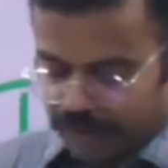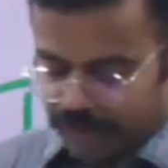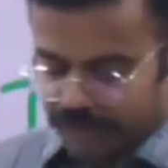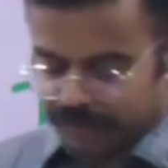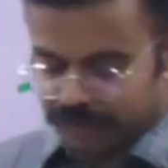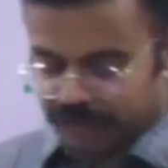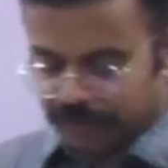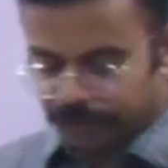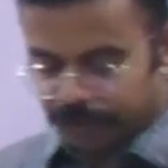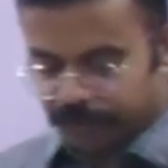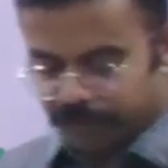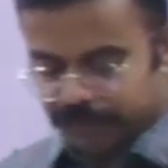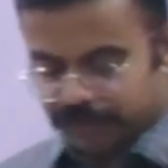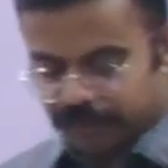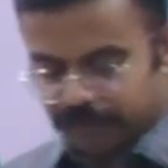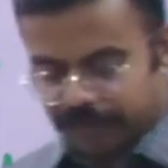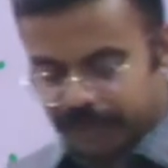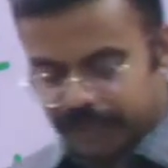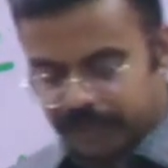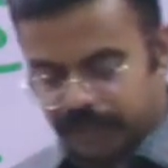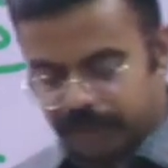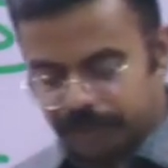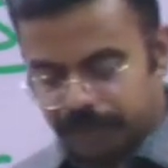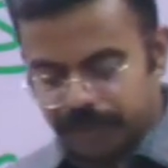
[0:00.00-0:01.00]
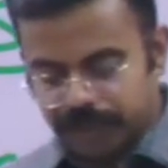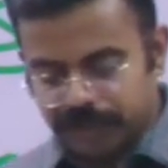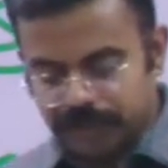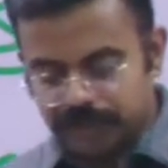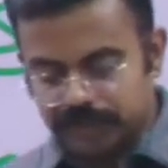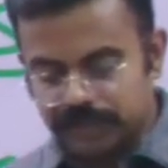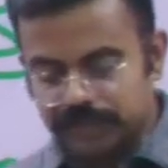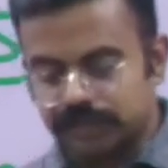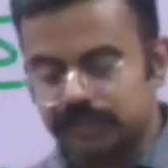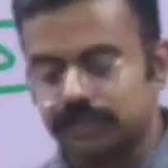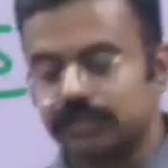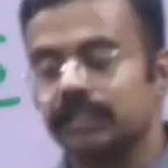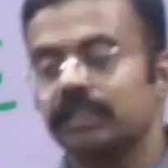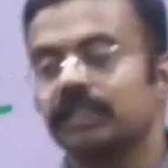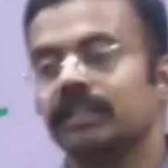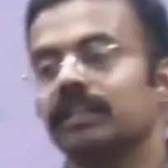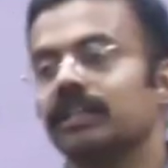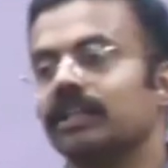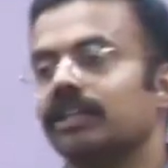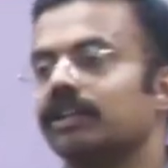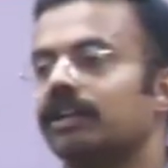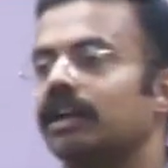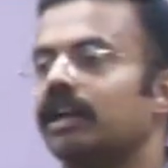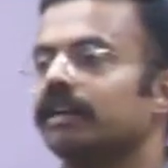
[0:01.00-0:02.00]
are the 7 chemicals?
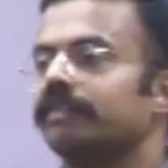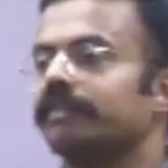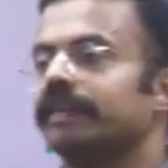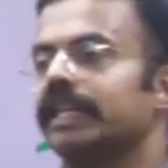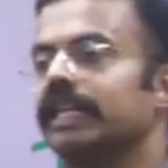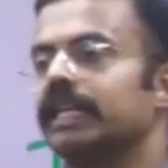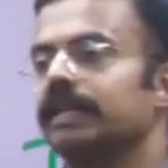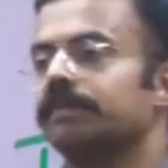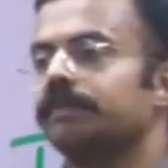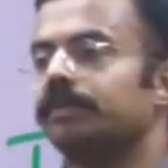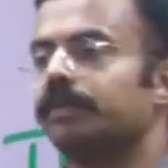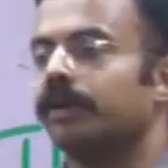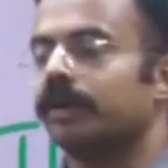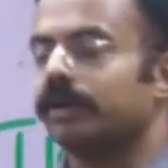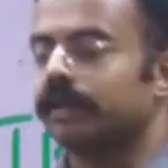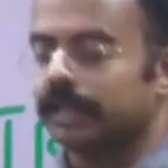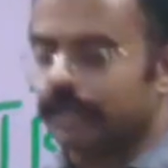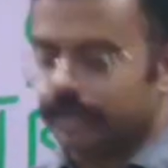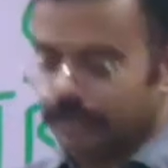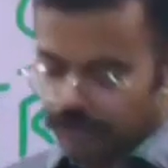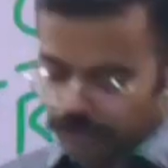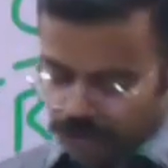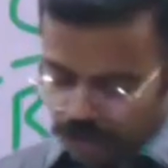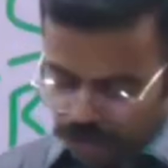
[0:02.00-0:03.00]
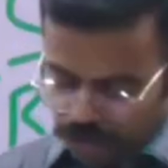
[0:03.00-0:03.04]
Not very important.